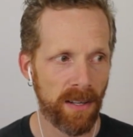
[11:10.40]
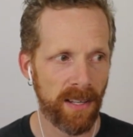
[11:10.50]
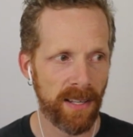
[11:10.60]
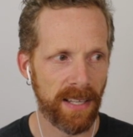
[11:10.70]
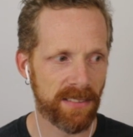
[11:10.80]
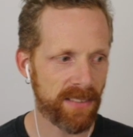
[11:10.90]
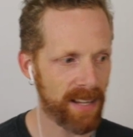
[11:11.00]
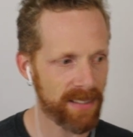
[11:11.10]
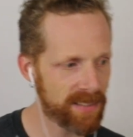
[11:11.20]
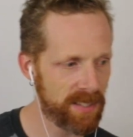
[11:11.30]
it's that
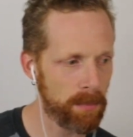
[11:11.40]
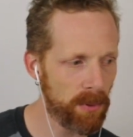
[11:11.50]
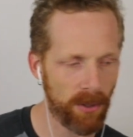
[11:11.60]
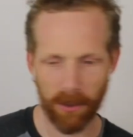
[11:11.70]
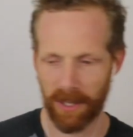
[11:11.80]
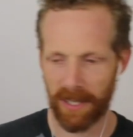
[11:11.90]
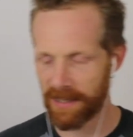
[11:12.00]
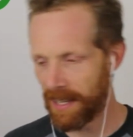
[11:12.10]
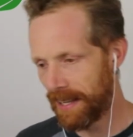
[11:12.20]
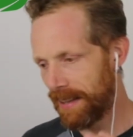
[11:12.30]
simple, or it's
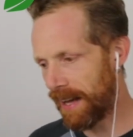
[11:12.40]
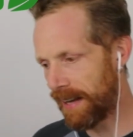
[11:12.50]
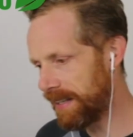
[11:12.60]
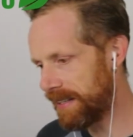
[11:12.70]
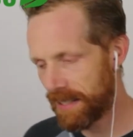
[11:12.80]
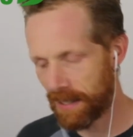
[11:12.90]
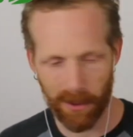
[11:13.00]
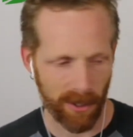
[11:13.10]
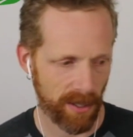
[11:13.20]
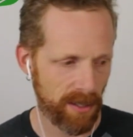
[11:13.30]
that easy,
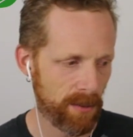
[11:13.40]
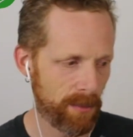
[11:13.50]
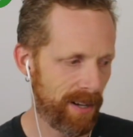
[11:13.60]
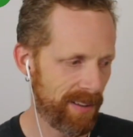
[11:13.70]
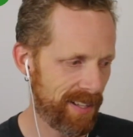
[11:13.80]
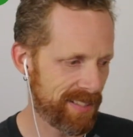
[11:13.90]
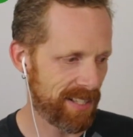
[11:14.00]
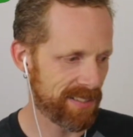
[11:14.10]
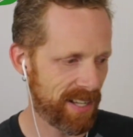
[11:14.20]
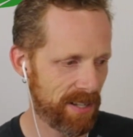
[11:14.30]
or, wow, that
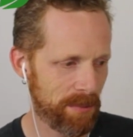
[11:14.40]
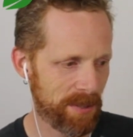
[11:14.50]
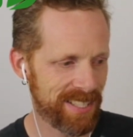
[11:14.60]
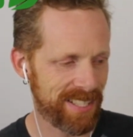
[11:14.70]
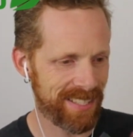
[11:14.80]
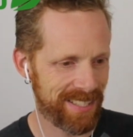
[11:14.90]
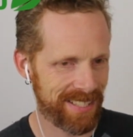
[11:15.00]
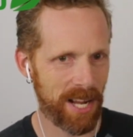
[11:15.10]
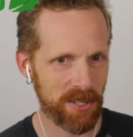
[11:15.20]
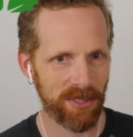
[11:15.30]
sounds kind of, because it
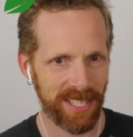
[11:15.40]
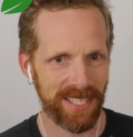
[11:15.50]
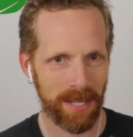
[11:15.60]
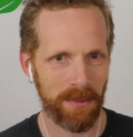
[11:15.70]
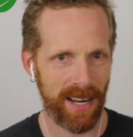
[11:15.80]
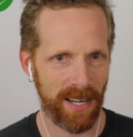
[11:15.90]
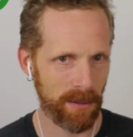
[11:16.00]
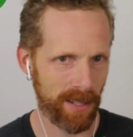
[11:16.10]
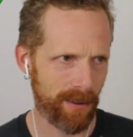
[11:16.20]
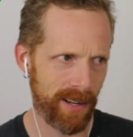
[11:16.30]
sounds really intimidating. You're
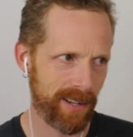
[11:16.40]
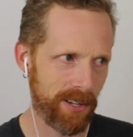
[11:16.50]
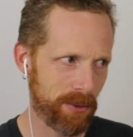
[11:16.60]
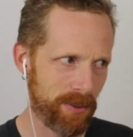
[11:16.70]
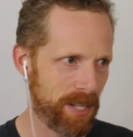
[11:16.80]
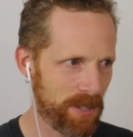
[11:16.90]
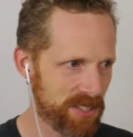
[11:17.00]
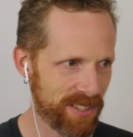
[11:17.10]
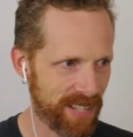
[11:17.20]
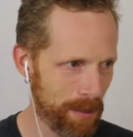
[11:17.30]
like, oh, I got to go read a bunch
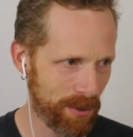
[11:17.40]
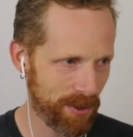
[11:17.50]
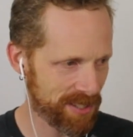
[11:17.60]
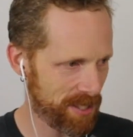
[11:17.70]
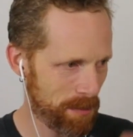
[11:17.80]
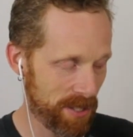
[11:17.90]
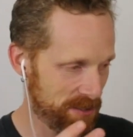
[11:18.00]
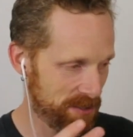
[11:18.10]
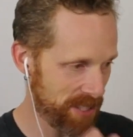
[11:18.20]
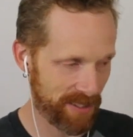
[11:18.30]
of labels and a bunch
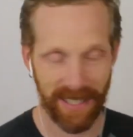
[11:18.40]
of ingredients.